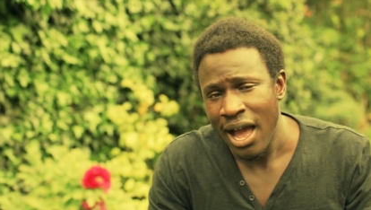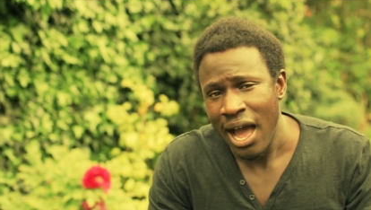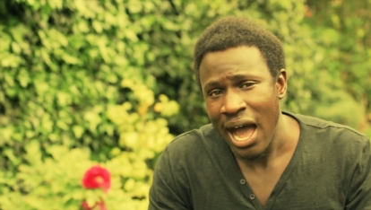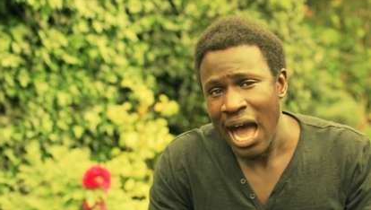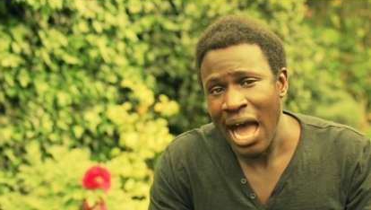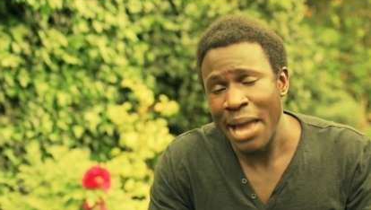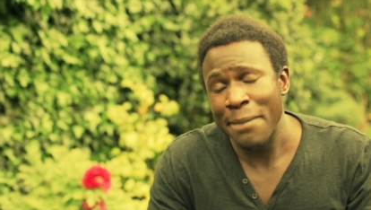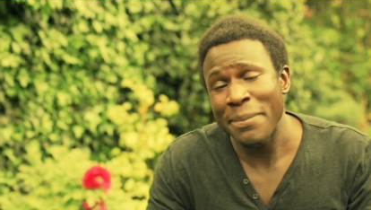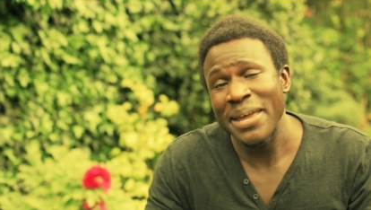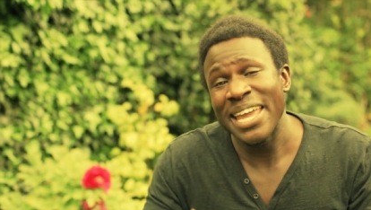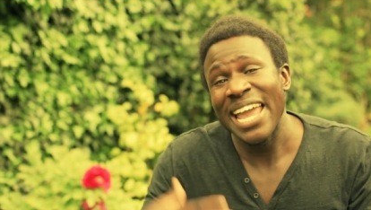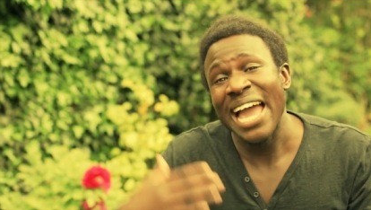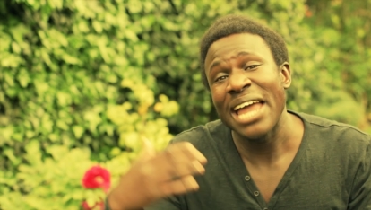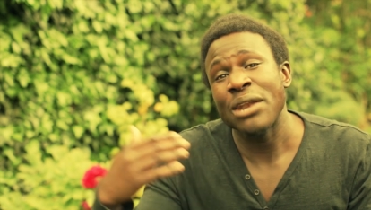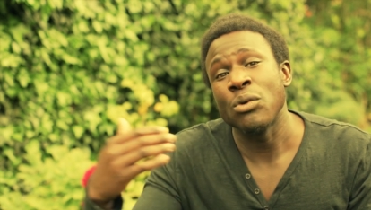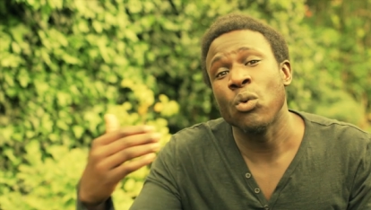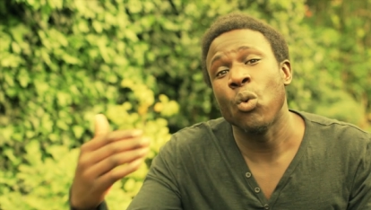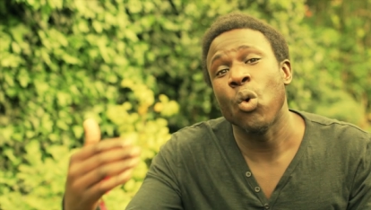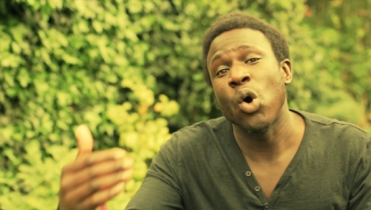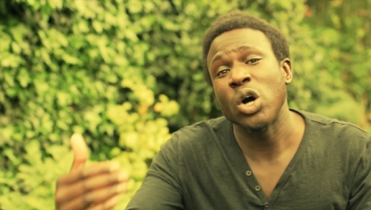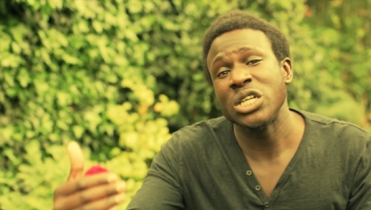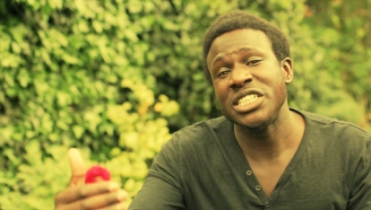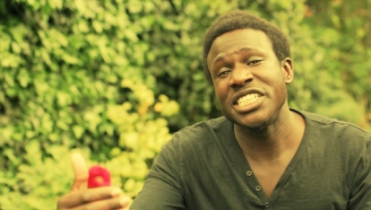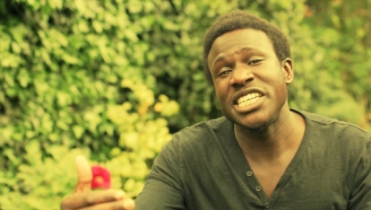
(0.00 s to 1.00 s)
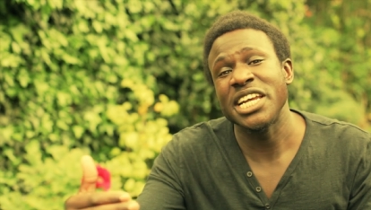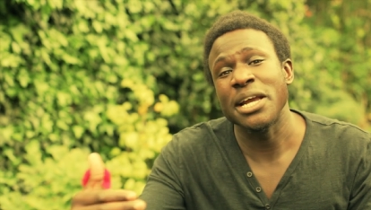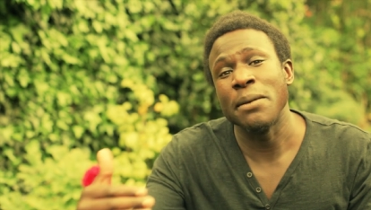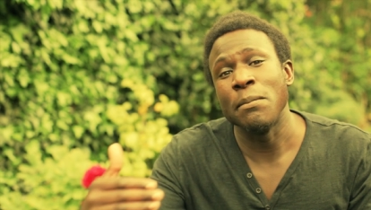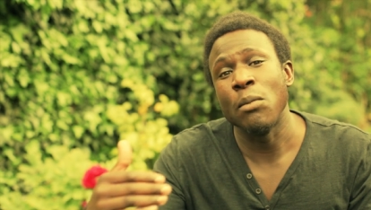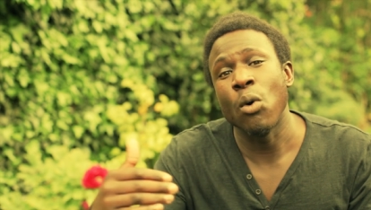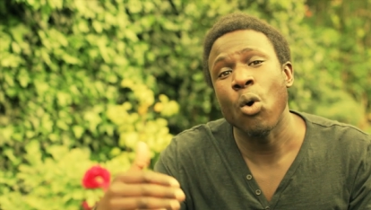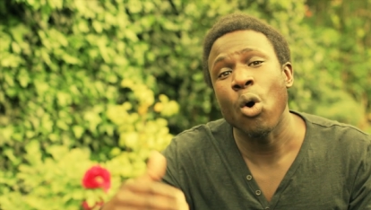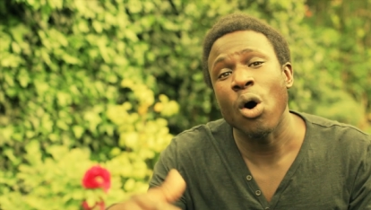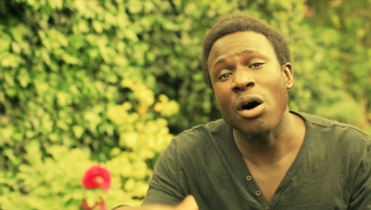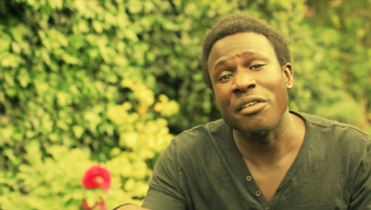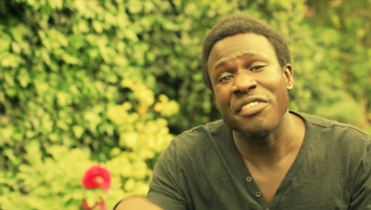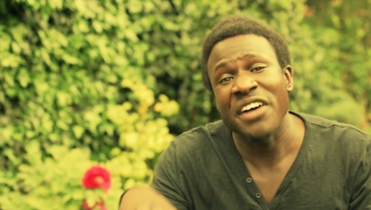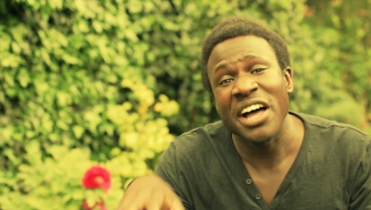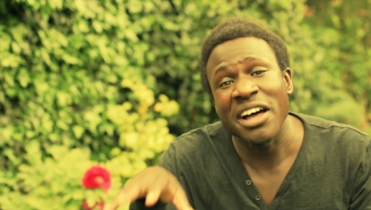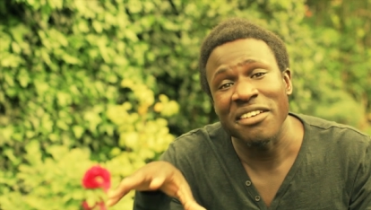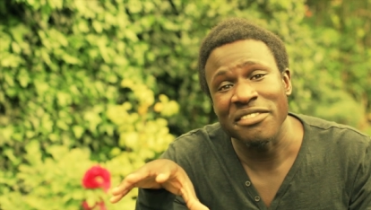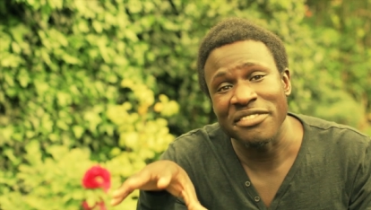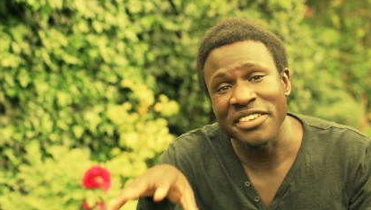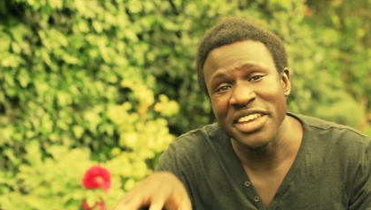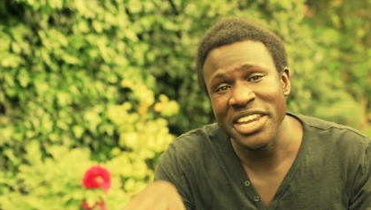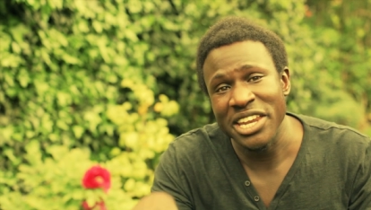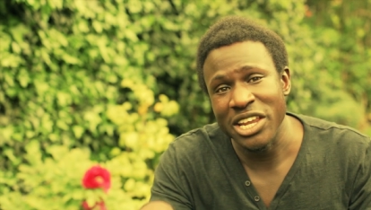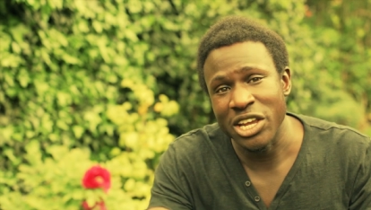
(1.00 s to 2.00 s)
I began watching more of her
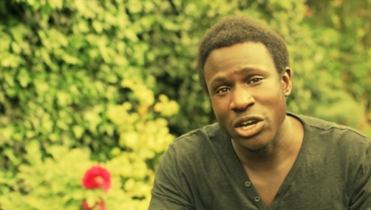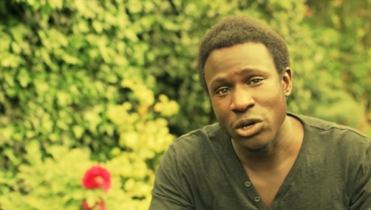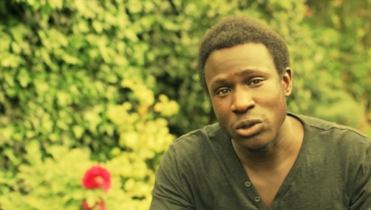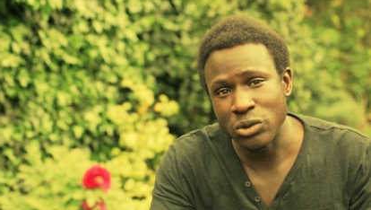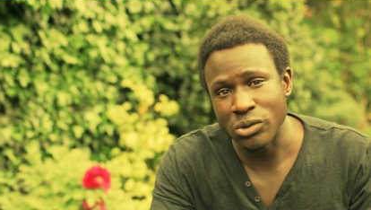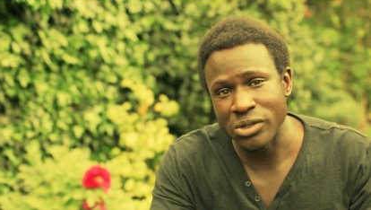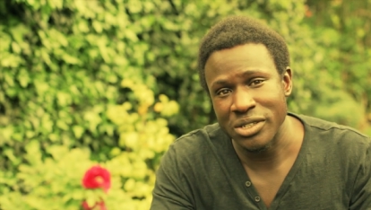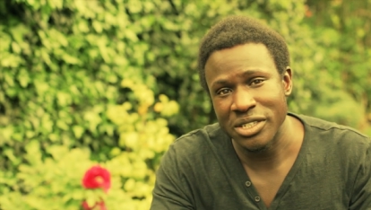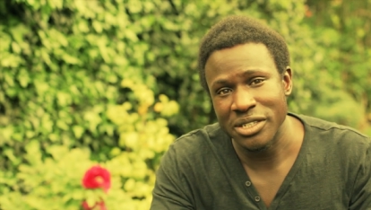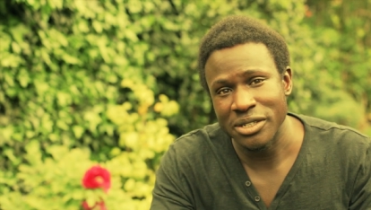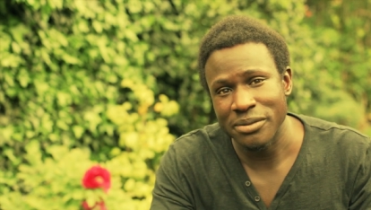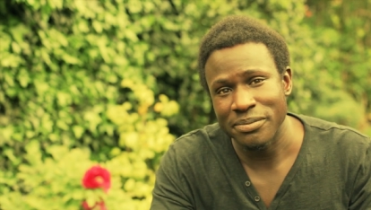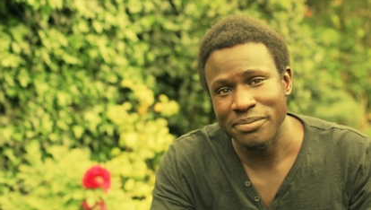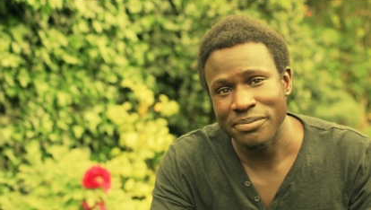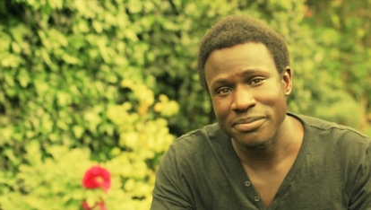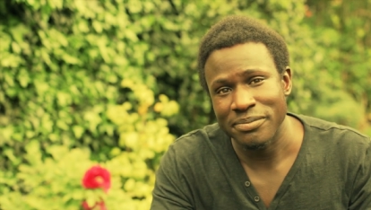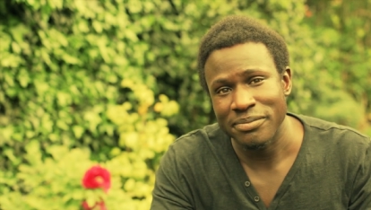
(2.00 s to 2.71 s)
videos